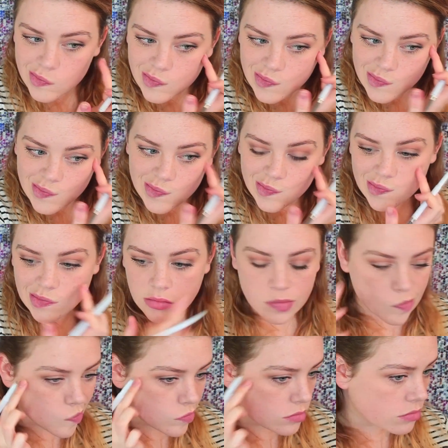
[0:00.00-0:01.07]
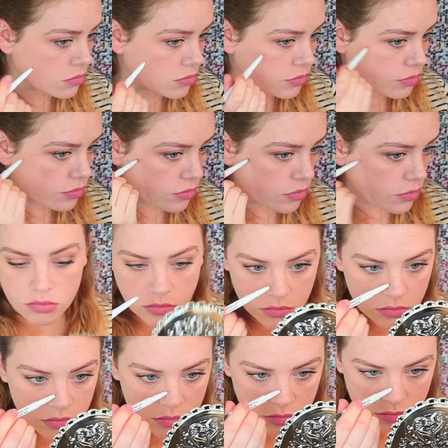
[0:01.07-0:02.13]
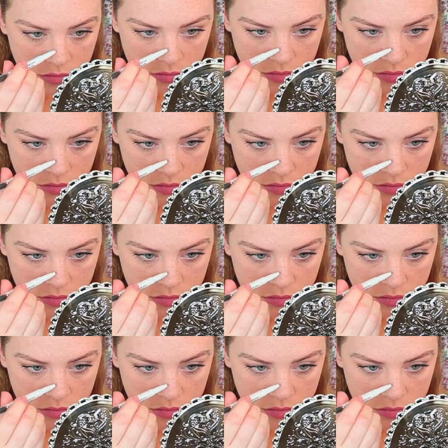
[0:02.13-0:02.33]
eyebrow pencils really help